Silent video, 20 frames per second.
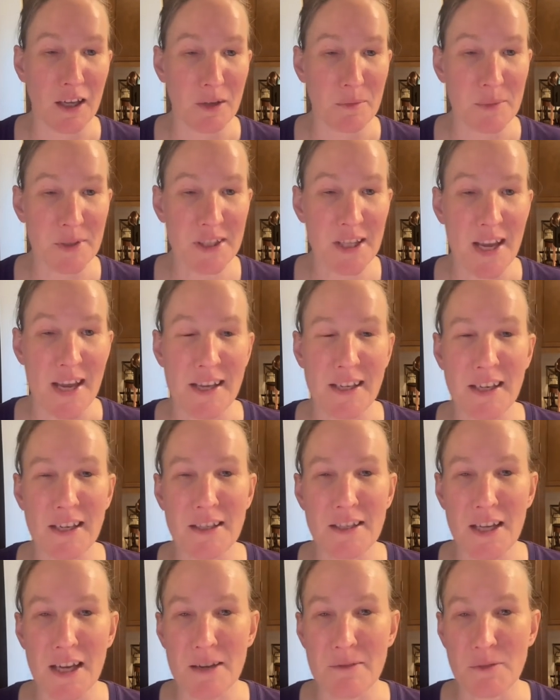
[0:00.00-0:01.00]
taking
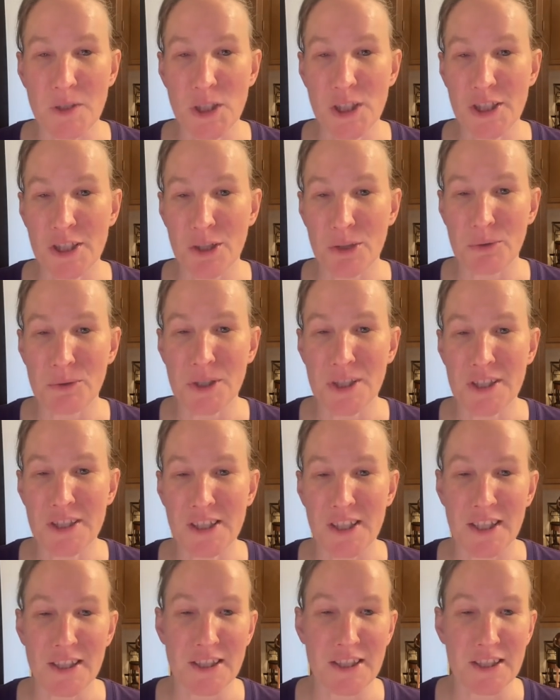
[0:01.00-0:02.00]
time for slowness
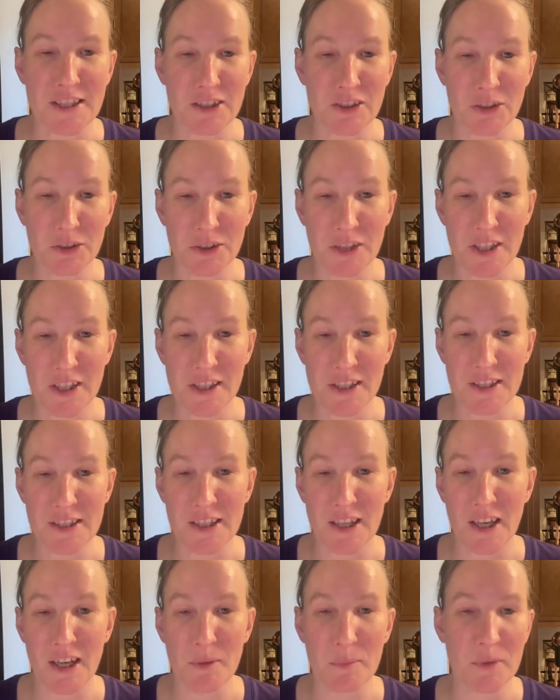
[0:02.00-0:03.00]
and stillness.
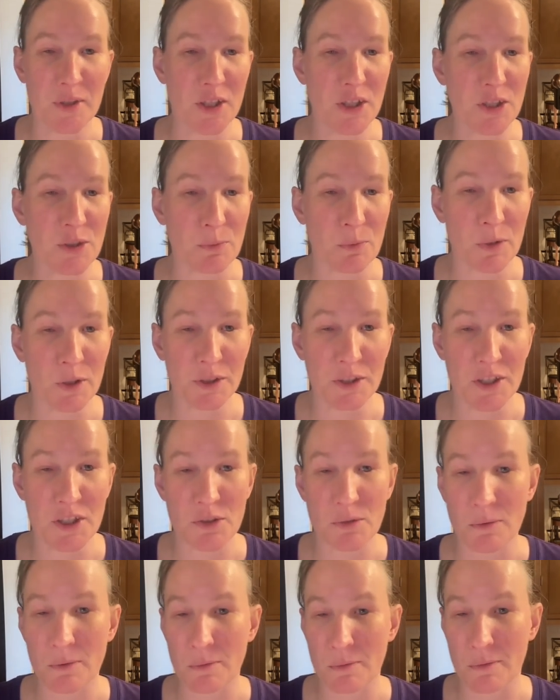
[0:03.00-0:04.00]
This world
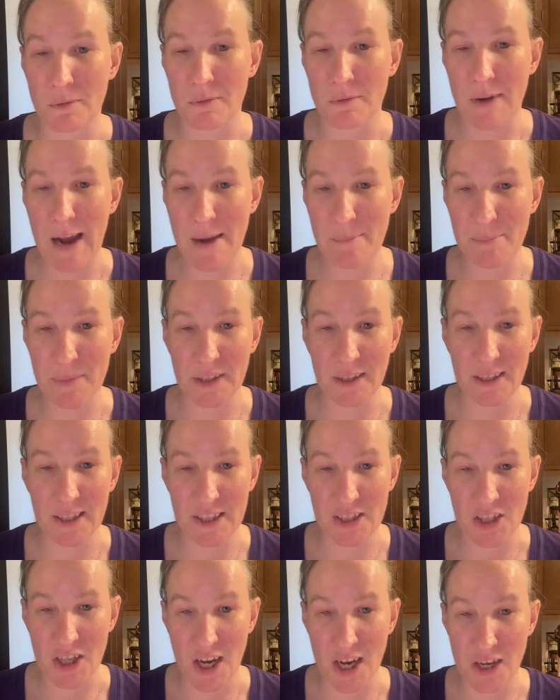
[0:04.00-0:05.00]
is rapidly
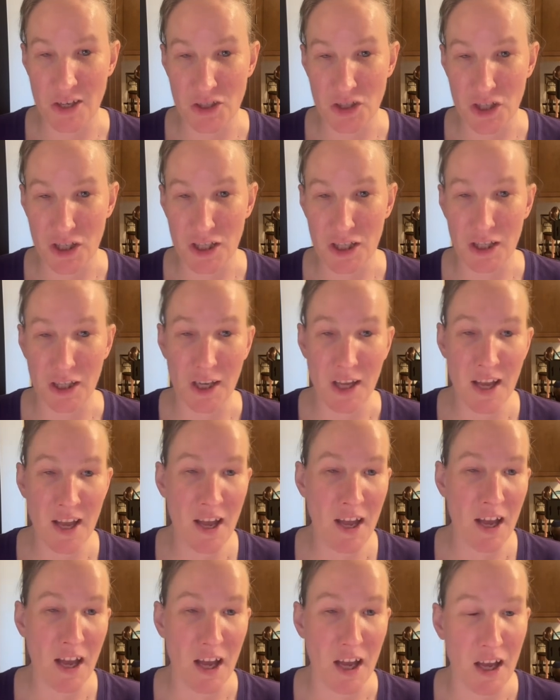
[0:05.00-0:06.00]
changing
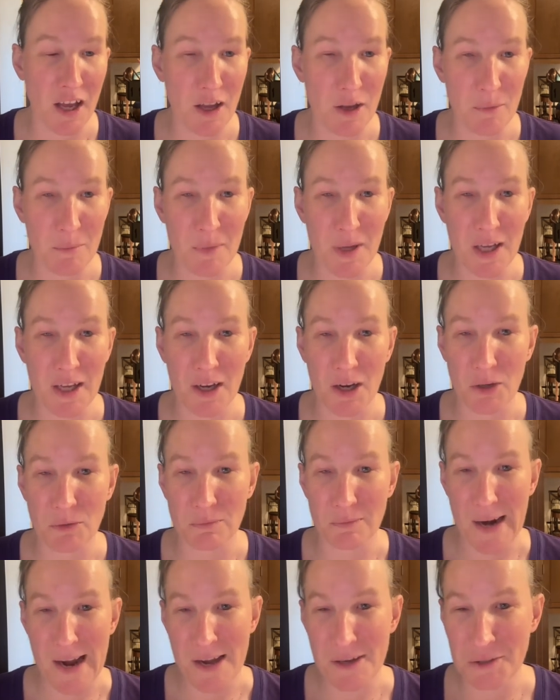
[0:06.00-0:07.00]

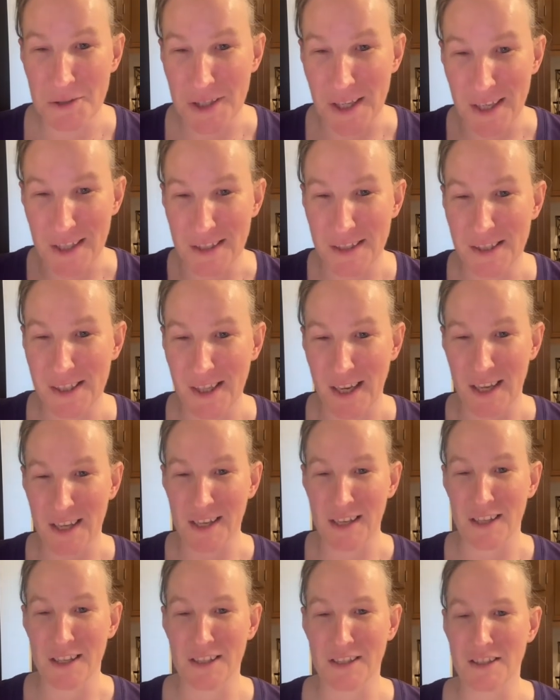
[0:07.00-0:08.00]
around us,
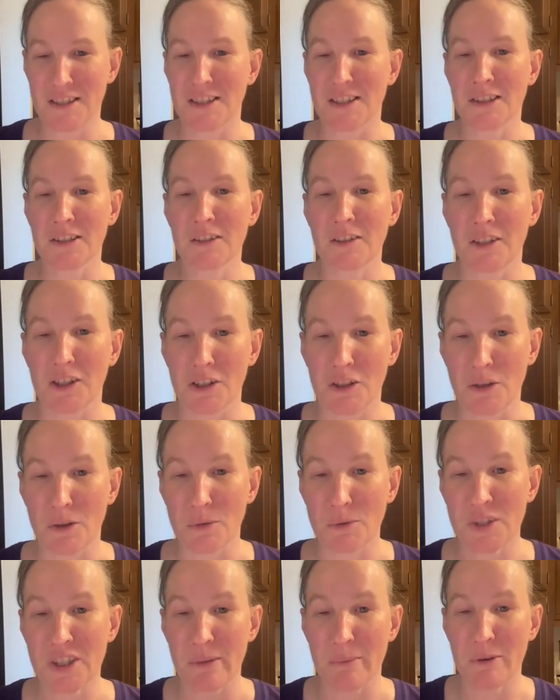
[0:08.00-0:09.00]
and you
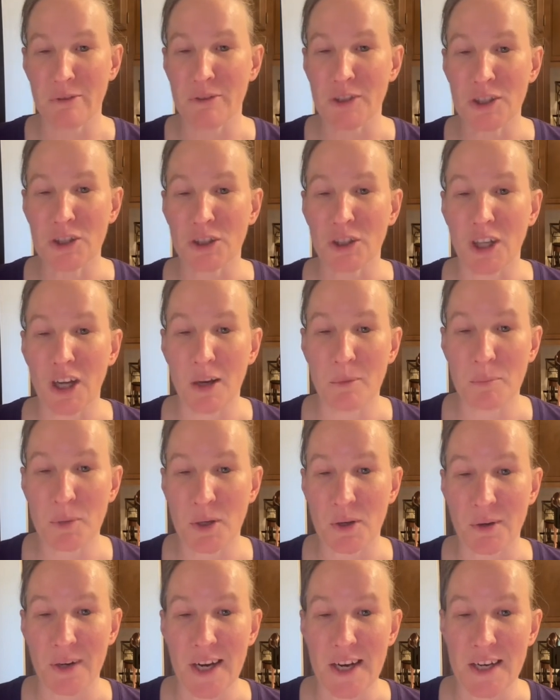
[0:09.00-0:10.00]
know, some of us are
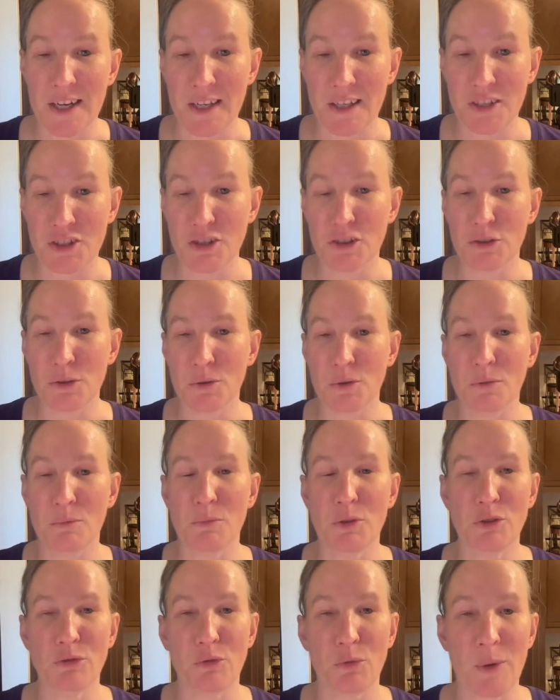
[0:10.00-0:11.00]
upgrading to
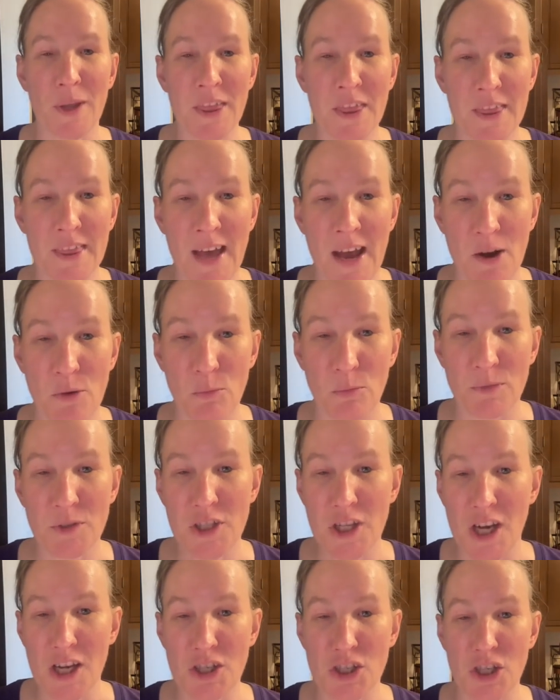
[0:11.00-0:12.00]
move with that
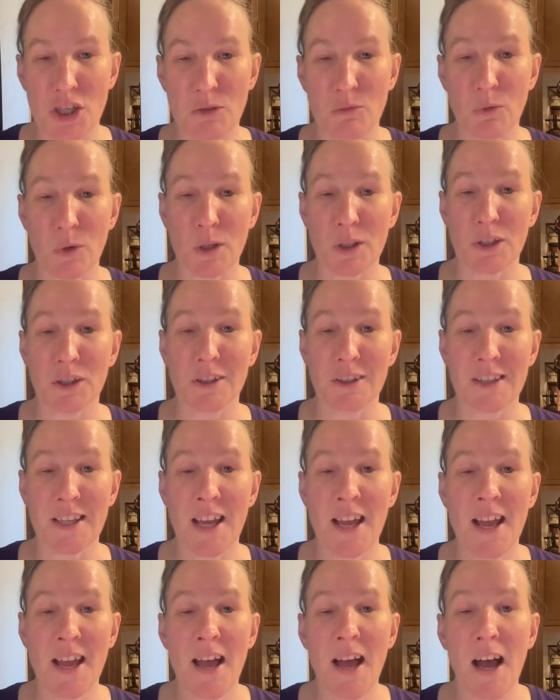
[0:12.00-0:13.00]
changing world.
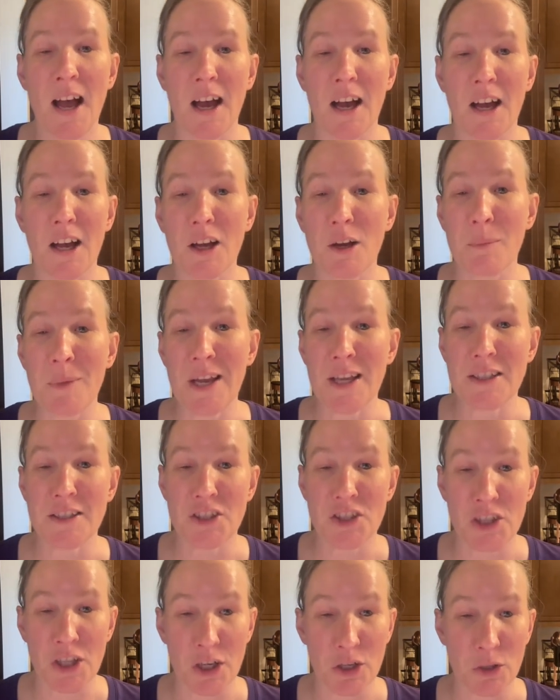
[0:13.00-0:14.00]
And
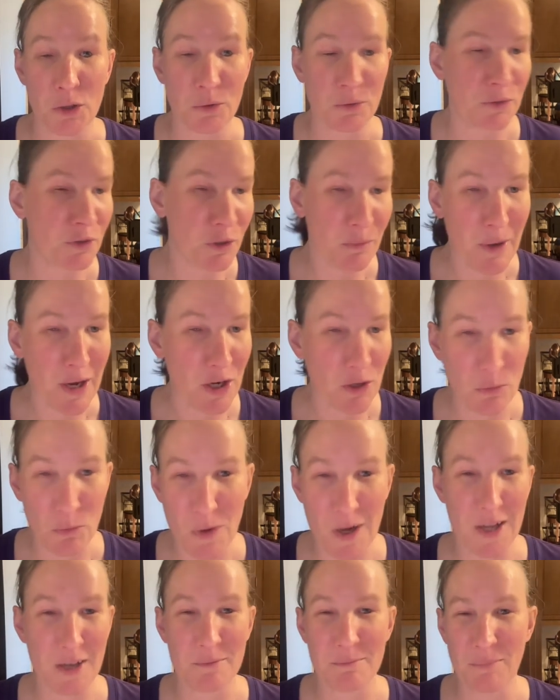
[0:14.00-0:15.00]
so no matter
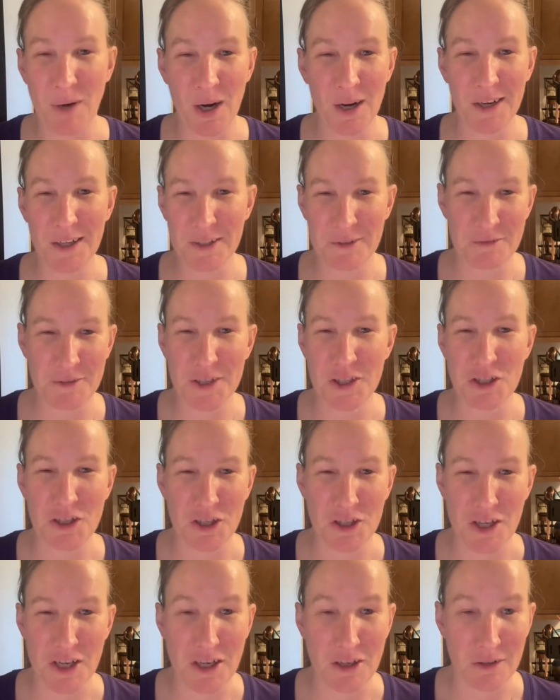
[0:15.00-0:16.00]
what part of the
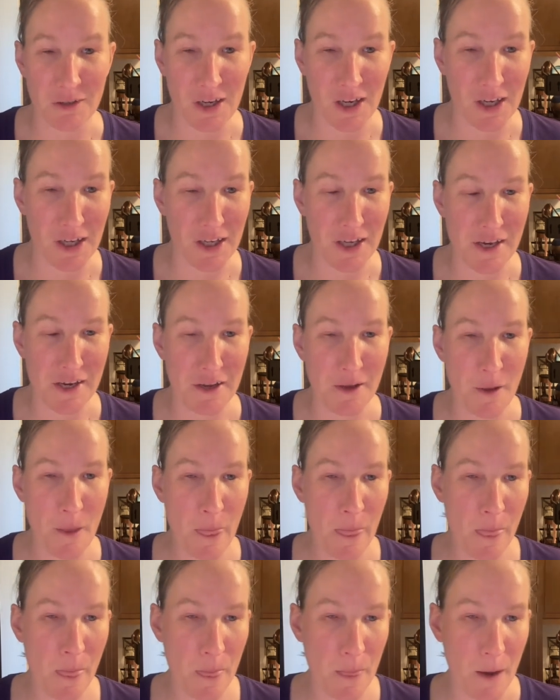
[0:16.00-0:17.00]
journey you're on,
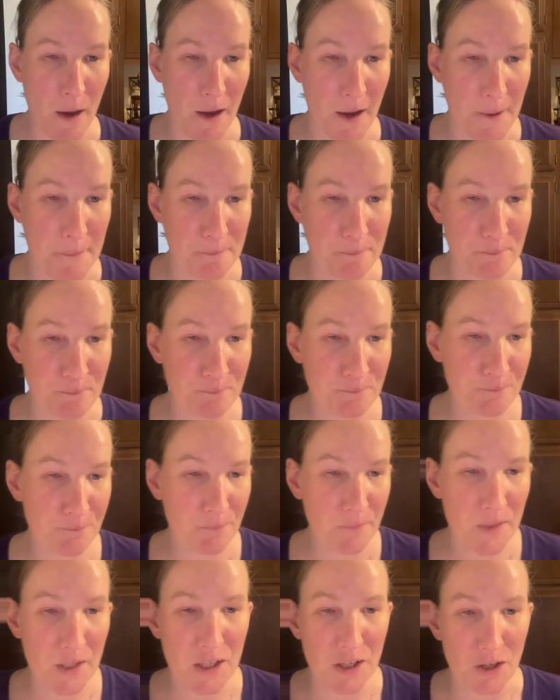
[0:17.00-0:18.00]

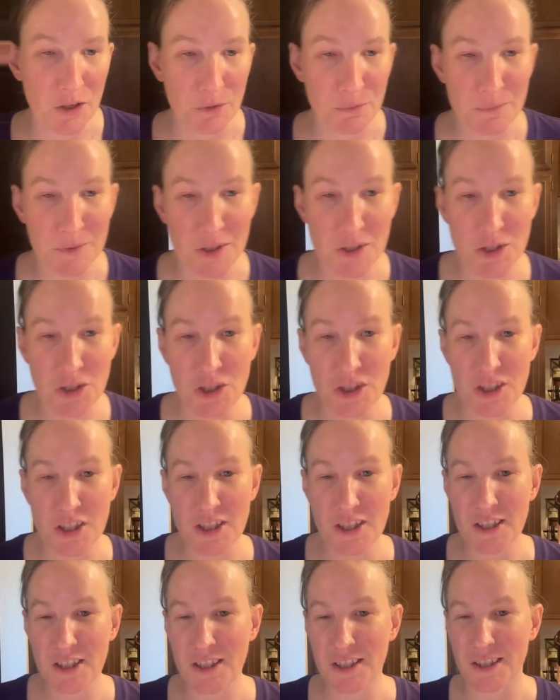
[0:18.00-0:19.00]
you know,
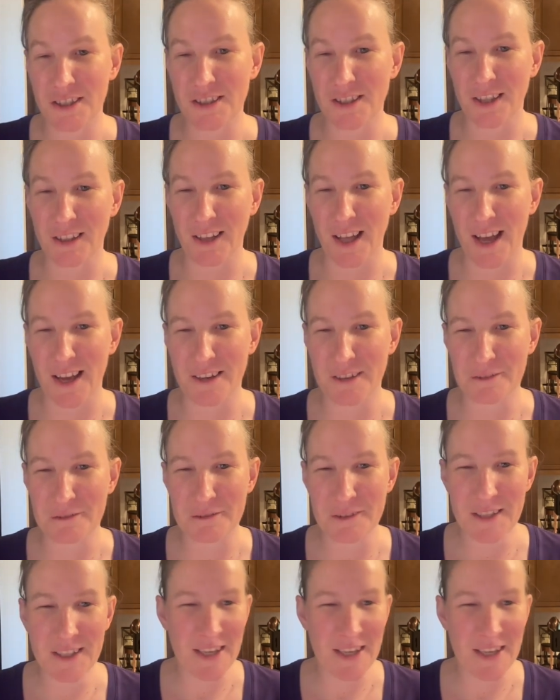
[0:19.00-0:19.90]
there's a lot of